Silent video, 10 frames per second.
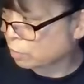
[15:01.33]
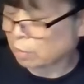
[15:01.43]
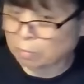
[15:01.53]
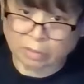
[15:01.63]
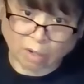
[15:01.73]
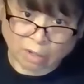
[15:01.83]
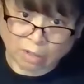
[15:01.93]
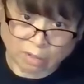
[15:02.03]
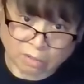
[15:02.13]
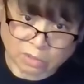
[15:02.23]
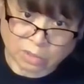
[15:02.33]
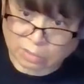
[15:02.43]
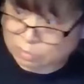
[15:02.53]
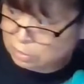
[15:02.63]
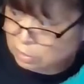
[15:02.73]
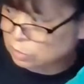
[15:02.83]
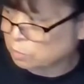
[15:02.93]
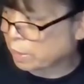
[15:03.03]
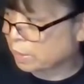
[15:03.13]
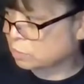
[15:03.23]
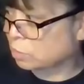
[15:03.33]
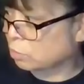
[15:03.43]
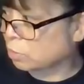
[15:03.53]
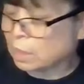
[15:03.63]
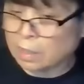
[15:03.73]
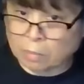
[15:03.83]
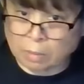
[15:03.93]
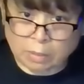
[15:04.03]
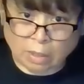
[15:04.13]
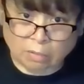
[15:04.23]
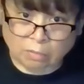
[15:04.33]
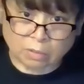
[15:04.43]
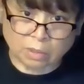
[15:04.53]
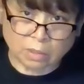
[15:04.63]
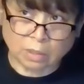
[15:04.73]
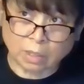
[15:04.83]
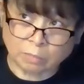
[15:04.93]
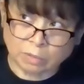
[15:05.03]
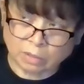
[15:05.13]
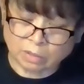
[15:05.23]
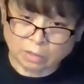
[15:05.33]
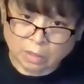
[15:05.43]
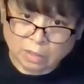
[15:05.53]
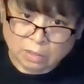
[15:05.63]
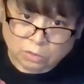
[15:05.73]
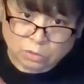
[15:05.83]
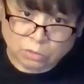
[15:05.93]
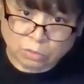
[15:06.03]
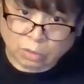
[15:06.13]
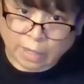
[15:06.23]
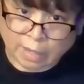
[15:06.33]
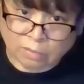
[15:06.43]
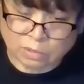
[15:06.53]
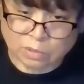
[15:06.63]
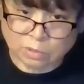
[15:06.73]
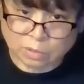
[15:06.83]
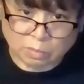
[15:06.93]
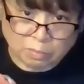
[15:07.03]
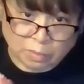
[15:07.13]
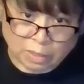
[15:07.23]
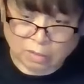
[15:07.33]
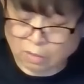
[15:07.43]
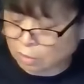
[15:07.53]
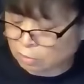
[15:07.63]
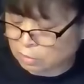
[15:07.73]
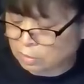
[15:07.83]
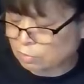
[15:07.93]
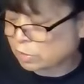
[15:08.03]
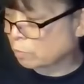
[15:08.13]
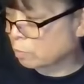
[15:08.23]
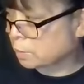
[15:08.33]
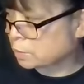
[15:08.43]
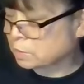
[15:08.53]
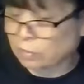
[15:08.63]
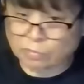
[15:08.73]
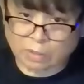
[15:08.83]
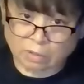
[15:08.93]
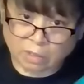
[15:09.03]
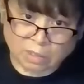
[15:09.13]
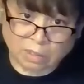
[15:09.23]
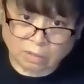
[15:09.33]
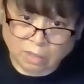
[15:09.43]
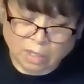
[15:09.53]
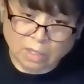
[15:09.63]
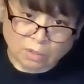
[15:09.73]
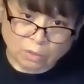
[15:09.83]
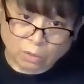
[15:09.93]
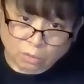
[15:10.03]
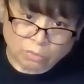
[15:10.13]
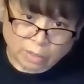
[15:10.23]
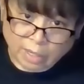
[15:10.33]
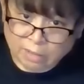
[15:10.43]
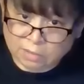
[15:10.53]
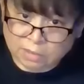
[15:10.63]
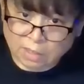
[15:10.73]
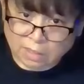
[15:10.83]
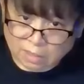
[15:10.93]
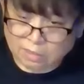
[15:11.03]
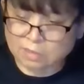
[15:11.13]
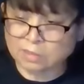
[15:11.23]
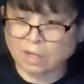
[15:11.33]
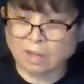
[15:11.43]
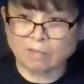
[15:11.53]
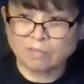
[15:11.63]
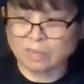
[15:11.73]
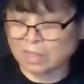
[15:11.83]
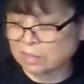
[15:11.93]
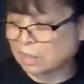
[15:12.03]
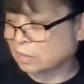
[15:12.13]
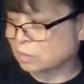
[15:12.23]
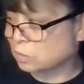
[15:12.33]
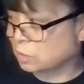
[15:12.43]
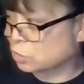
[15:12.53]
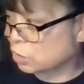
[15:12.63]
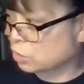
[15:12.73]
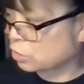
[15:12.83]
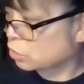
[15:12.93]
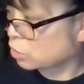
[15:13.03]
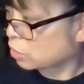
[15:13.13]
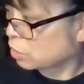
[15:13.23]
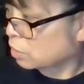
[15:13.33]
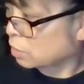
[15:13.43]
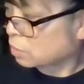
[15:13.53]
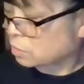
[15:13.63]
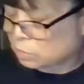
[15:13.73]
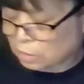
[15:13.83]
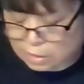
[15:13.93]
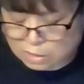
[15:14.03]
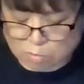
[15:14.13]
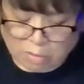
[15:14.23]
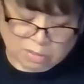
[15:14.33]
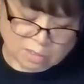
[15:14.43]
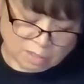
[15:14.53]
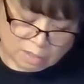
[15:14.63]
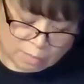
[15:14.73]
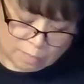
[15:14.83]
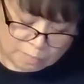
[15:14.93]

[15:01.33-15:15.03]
And my daughter also lives close by, so maybe I'll come there to her house and, leave some of my stuff there and then go to her house and get the stuff and then take it to the church so I can spend time.